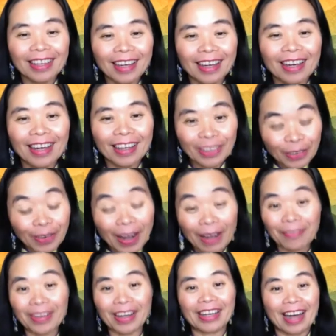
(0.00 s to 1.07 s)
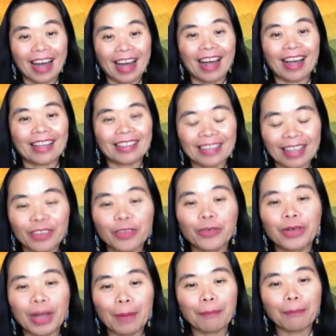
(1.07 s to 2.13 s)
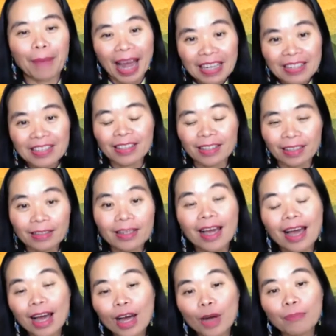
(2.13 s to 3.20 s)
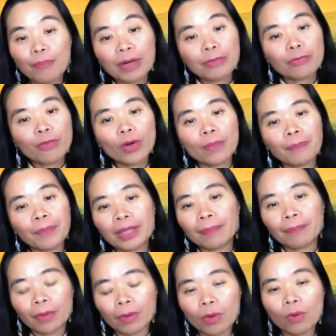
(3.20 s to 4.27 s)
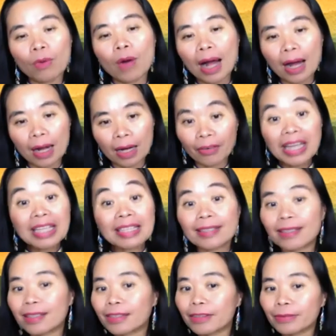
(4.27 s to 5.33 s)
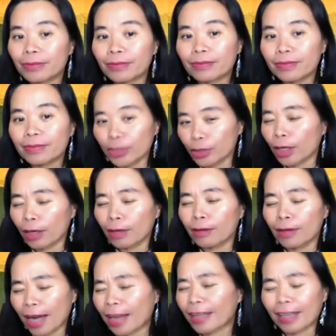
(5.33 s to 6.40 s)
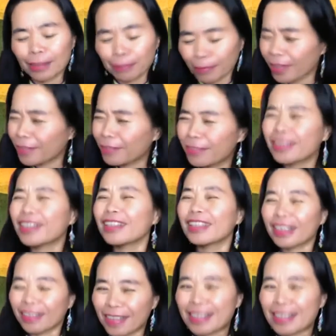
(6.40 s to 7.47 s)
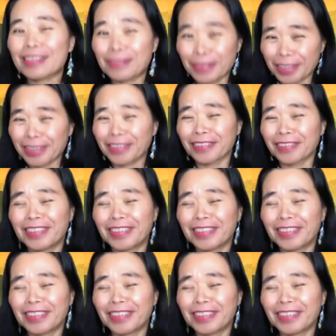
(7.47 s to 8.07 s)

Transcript: you are very nice and you're compassionate. But for the people who are aggressive, you know, I can be really aggressive too.